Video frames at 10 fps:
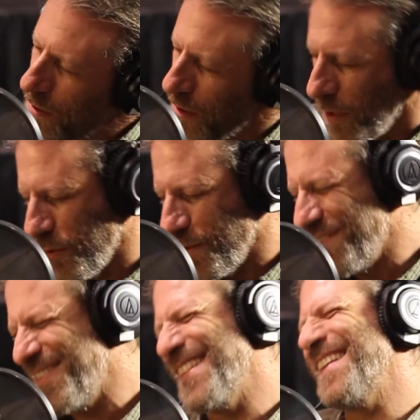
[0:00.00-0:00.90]
another.
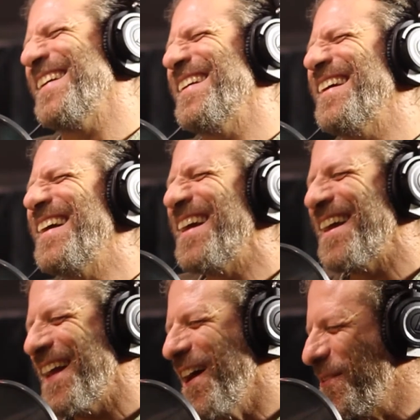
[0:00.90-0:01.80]

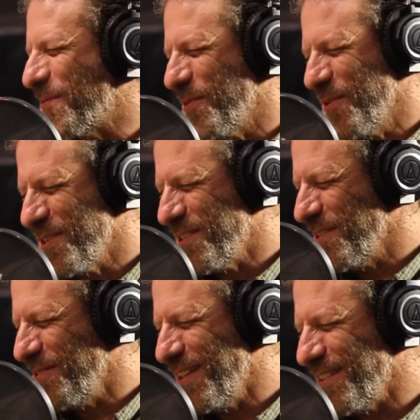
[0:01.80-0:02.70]
Of course,
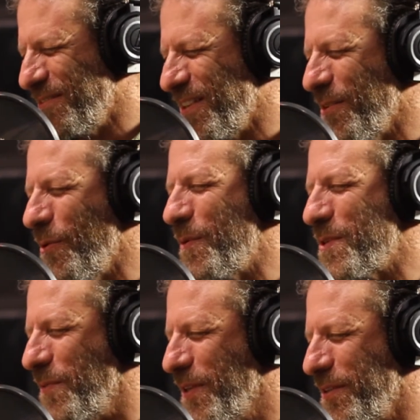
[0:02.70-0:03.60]
dear one, we are
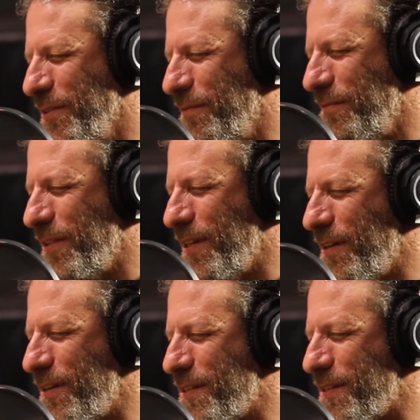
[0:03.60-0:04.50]
always with you.
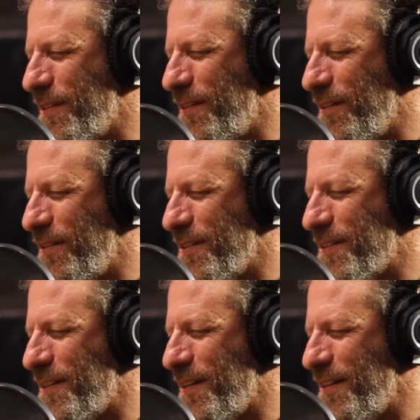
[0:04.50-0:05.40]
There
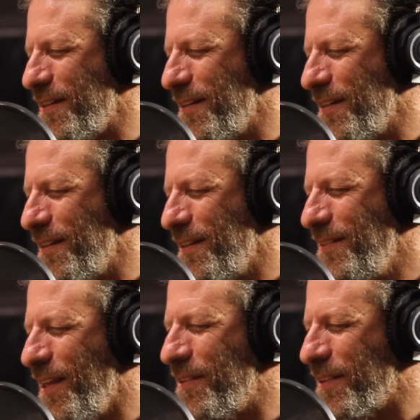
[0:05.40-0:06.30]
is
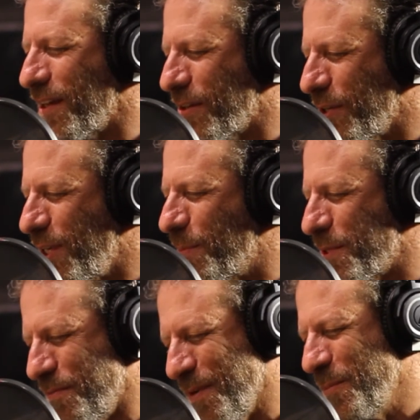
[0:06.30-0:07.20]
nothing that could keep
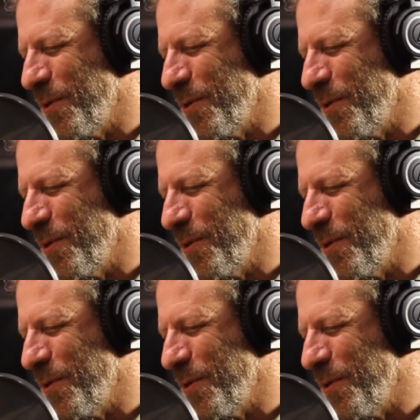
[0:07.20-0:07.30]
us from